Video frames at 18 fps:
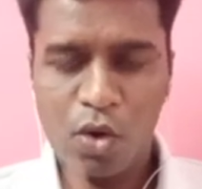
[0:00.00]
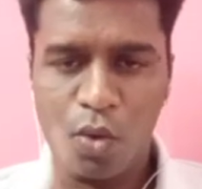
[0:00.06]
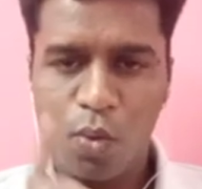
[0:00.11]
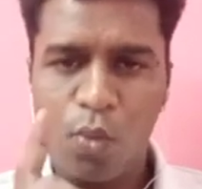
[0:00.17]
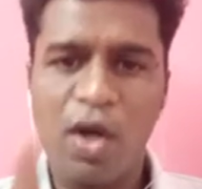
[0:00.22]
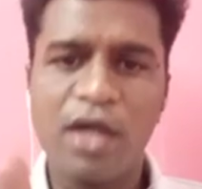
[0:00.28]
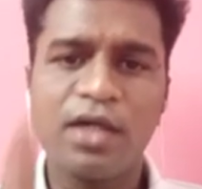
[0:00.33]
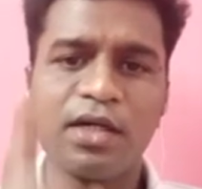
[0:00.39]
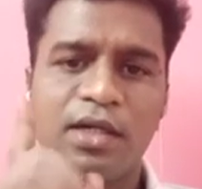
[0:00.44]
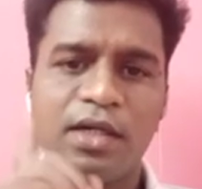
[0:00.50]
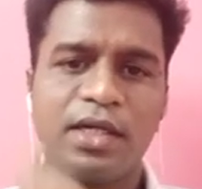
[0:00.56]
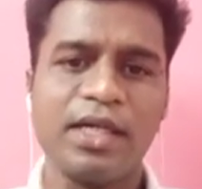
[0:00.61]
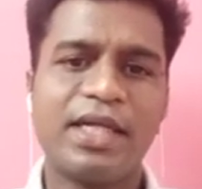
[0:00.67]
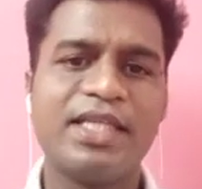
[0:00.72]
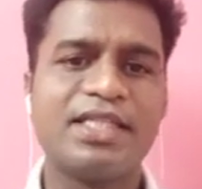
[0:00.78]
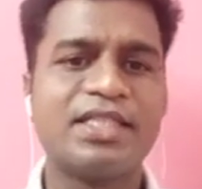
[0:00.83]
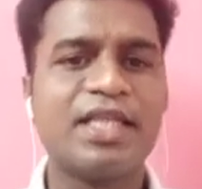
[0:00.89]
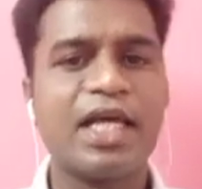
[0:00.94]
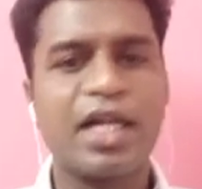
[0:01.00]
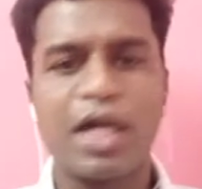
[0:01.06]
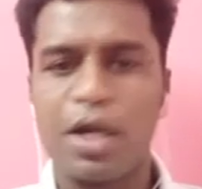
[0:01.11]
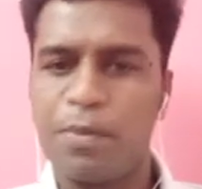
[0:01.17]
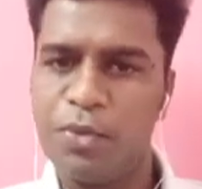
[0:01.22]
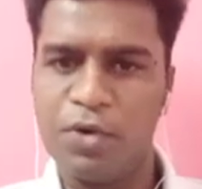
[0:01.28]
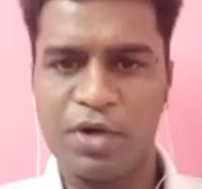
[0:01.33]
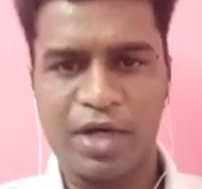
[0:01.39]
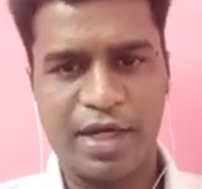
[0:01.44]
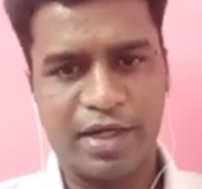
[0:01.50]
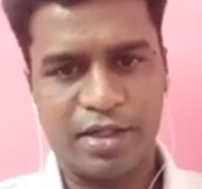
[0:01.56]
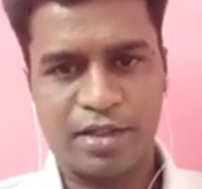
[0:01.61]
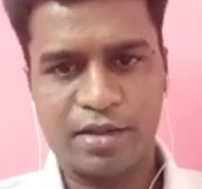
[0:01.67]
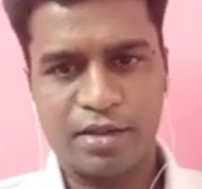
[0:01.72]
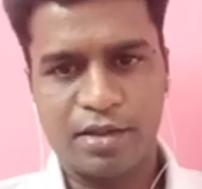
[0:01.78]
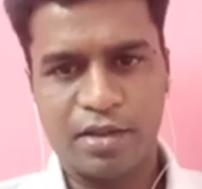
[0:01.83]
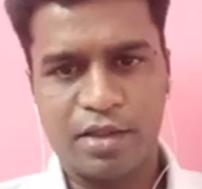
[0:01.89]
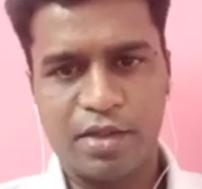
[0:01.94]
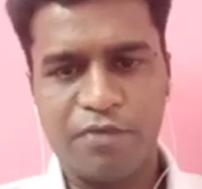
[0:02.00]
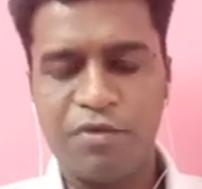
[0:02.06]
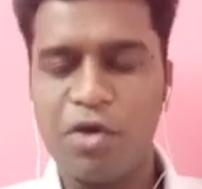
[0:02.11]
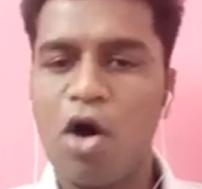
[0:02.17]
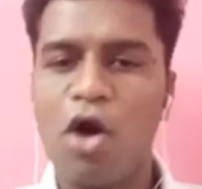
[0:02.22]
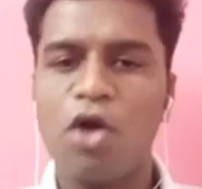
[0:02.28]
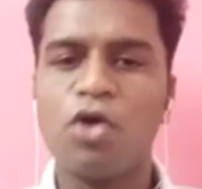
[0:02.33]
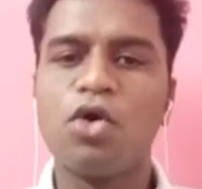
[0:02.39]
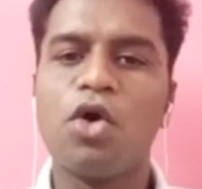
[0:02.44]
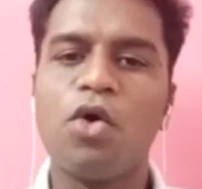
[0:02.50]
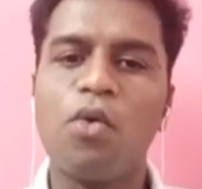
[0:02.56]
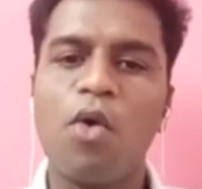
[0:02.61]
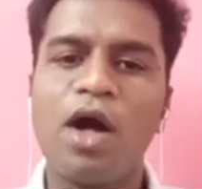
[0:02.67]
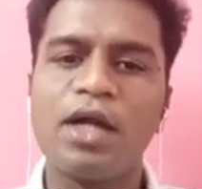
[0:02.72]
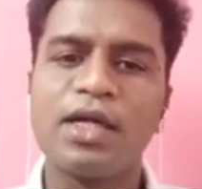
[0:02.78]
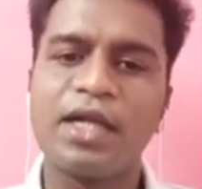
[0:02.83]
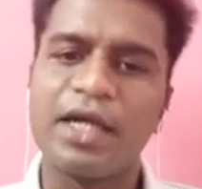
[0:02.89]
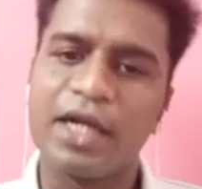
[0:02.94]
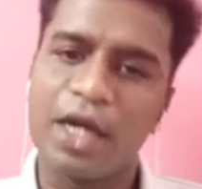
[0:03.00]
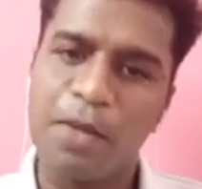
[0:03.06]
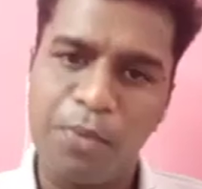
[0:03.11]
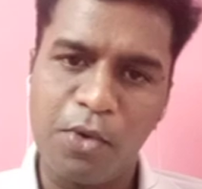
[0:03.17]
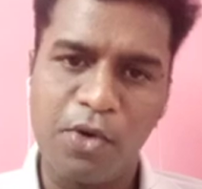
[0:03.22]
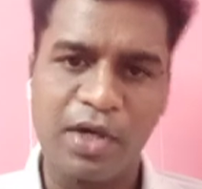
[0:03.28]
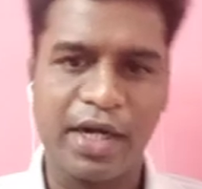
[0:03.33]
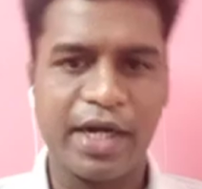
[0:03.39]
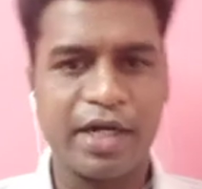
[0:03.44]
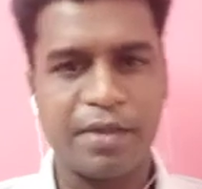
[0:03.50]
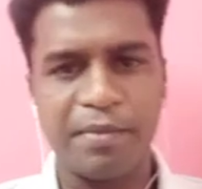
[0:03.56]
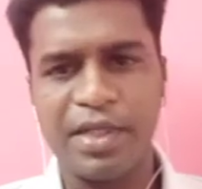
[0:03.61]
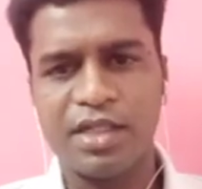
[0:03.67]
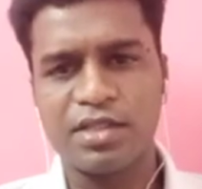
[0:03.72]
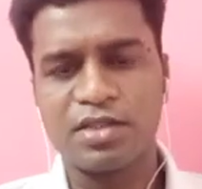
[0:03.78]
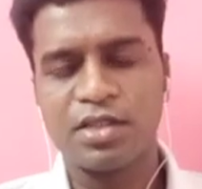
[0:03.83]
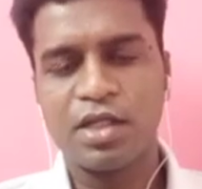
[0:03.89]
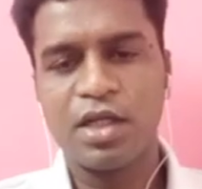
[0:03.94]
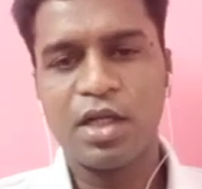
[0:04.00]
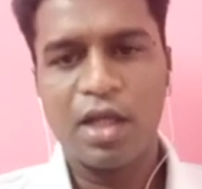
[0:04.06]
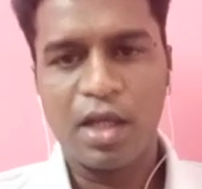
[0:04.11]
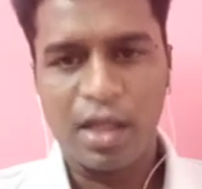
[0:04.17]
One is the repo rate. We all know what repo rate means.